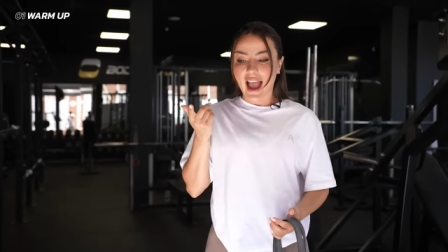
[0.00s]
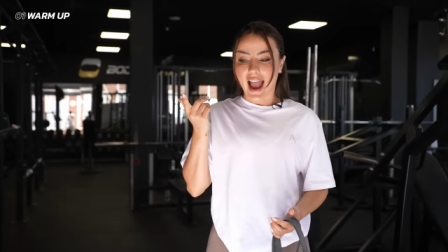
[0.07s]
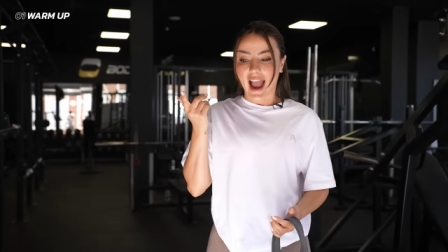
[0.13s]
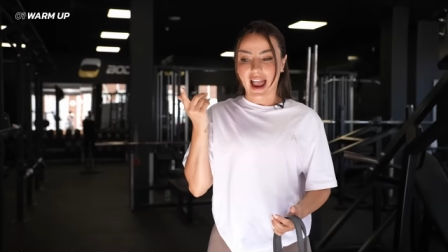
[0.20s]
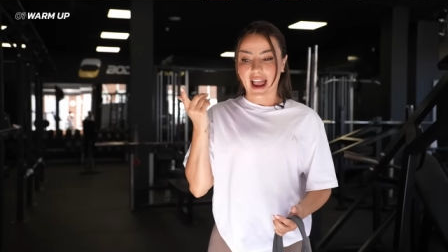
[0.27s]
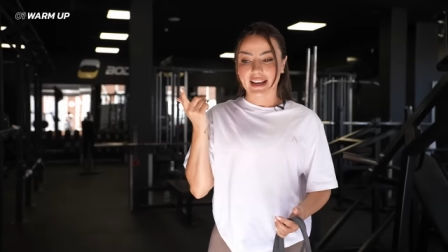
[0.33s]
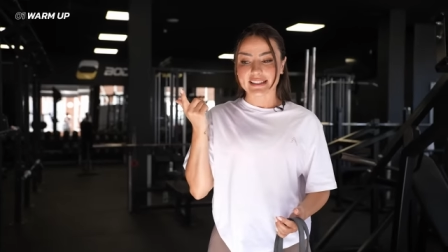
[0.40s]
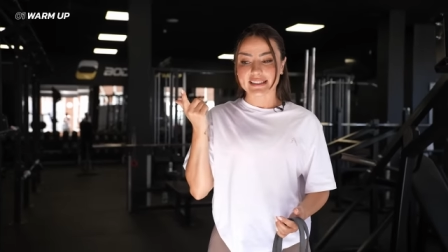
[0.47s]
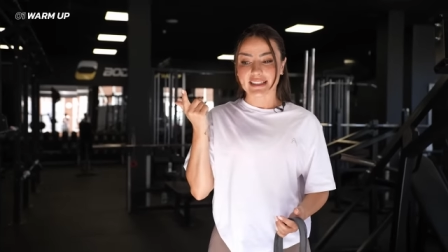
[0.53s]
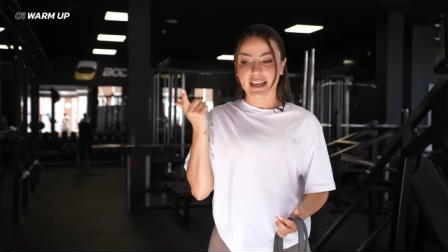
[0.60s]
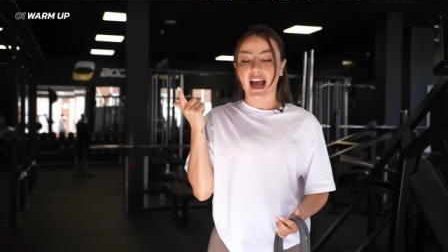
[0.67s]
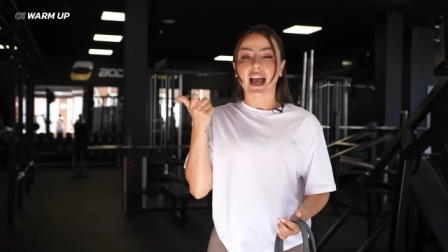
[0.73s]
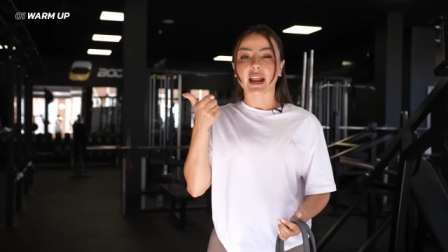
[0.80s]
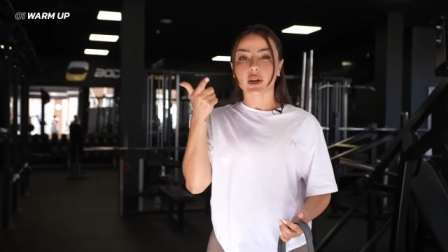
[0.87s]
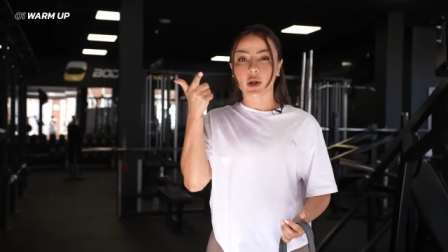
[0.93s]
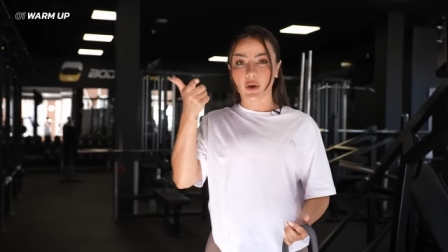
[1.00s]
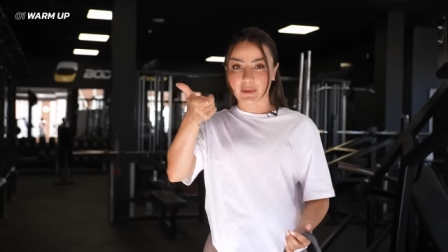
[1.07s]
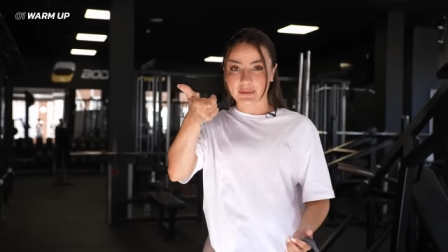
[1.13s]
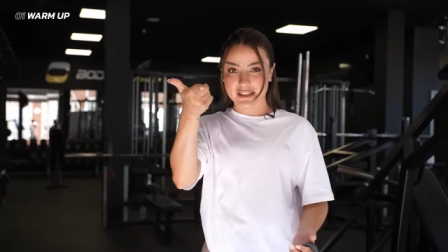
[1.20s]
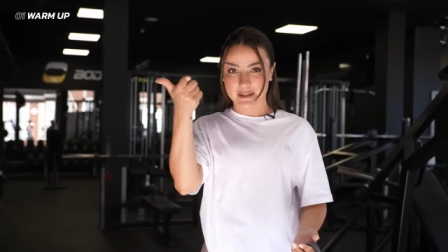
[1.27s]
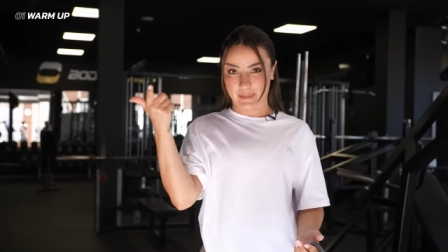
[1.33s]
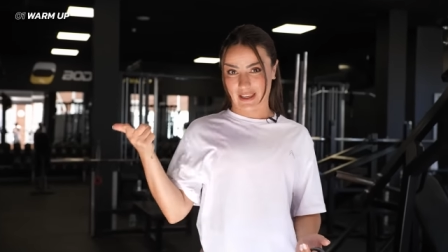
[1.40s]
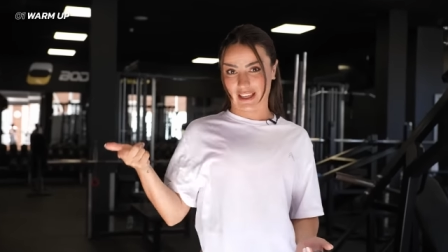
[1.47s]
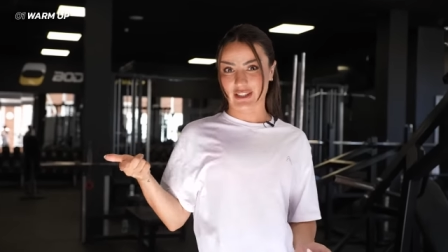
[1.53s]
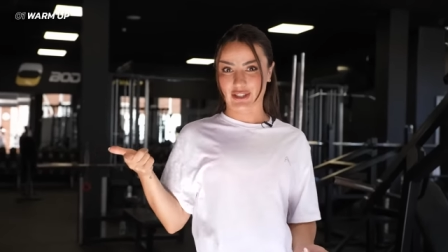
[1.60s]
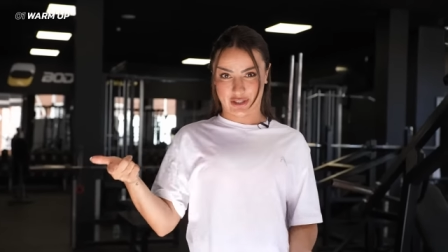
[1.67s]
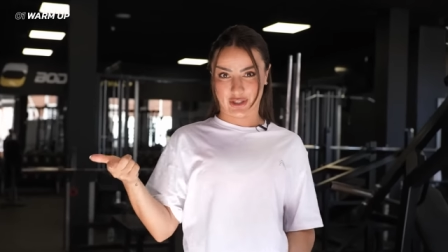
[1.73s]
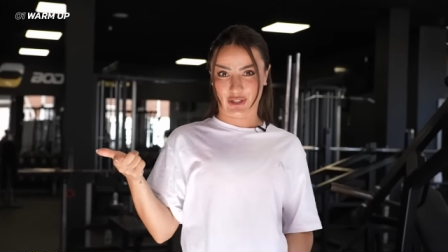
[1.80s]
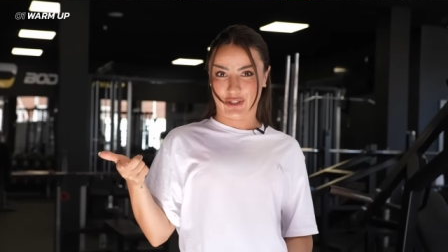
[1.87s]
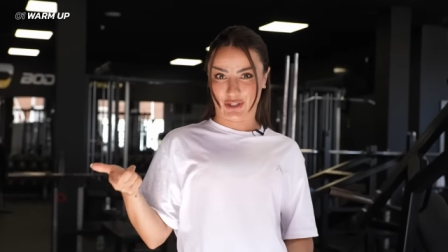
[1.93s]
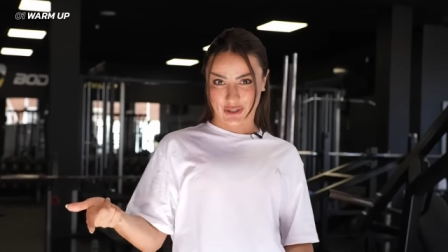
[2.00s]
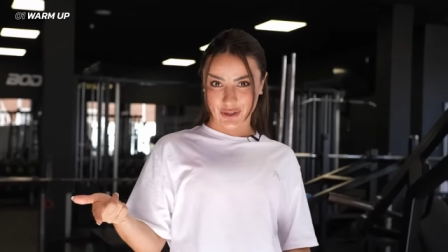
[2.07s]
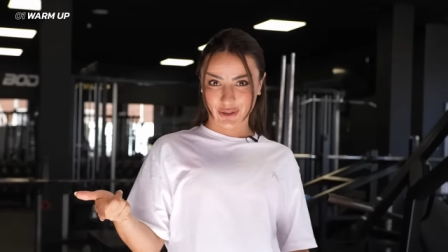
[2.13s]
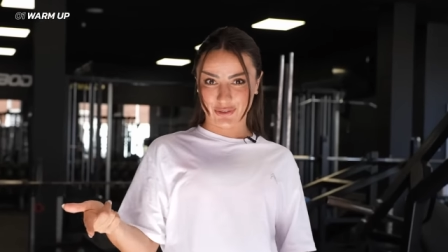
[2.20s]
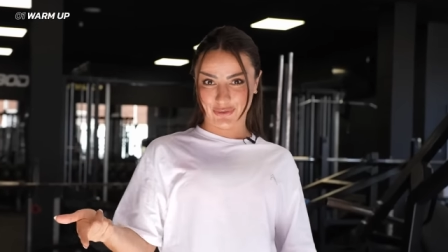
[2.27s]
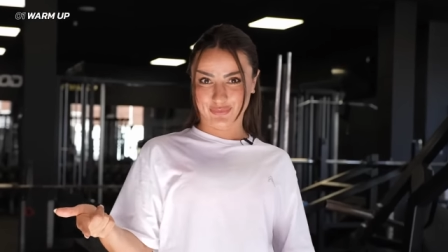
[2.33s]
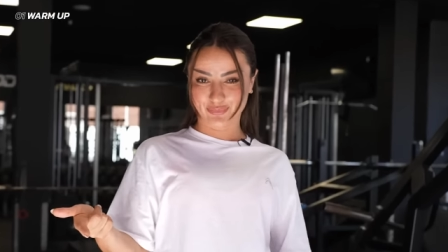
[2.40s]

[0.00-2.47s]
and I know I'm speaking to you